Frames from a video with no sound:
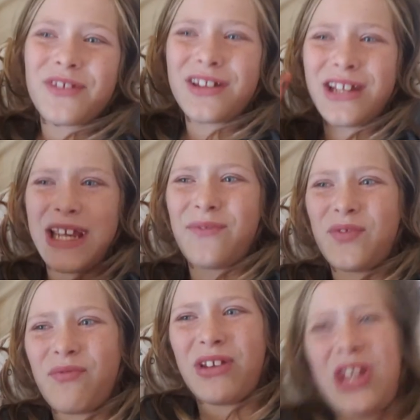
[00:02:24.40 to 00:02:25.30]
I to leave the
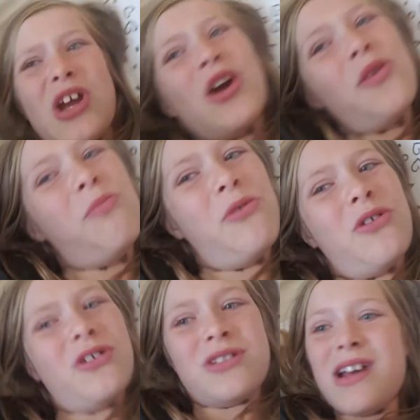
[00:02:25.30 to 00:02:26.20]
video
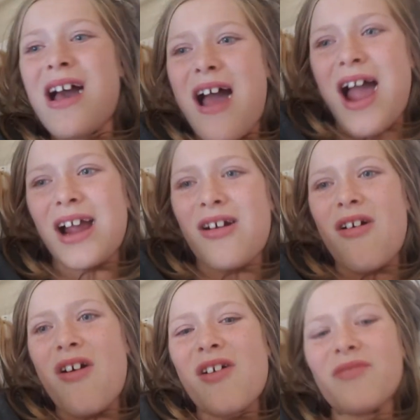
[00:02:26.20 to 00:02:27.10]
because I
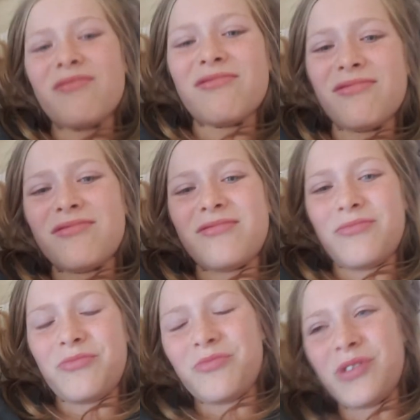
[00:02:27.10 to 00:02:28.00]
can't.
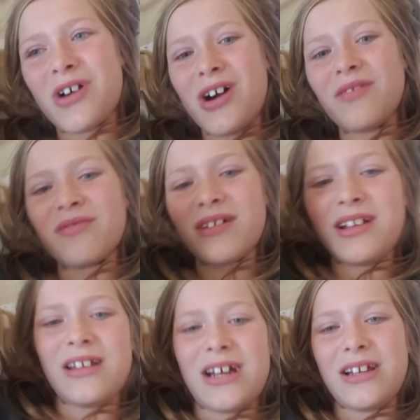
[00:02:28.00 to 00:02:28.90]
We can't really
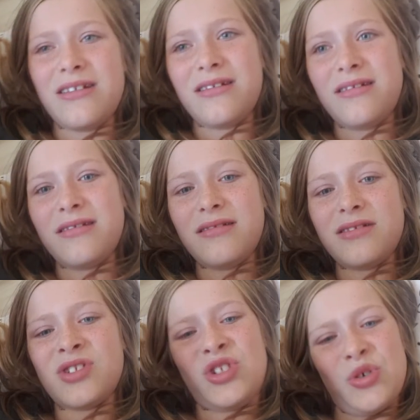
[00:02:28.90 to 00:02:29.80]
like
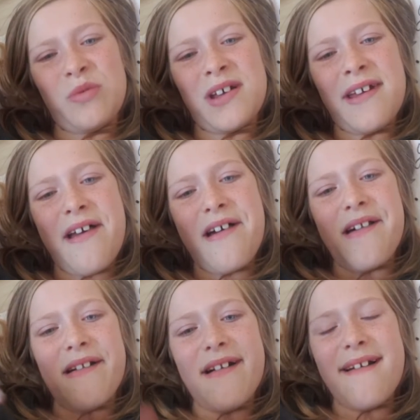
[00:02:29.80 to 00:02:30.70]
well, I do it. okay,
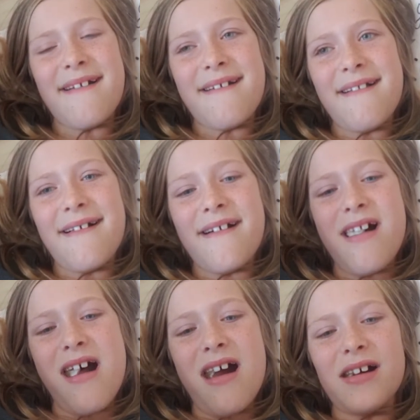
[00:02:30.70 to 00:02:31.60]
because I kind of
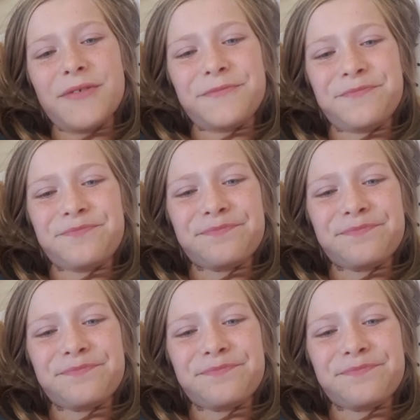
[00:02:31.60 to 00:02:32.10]
think I said.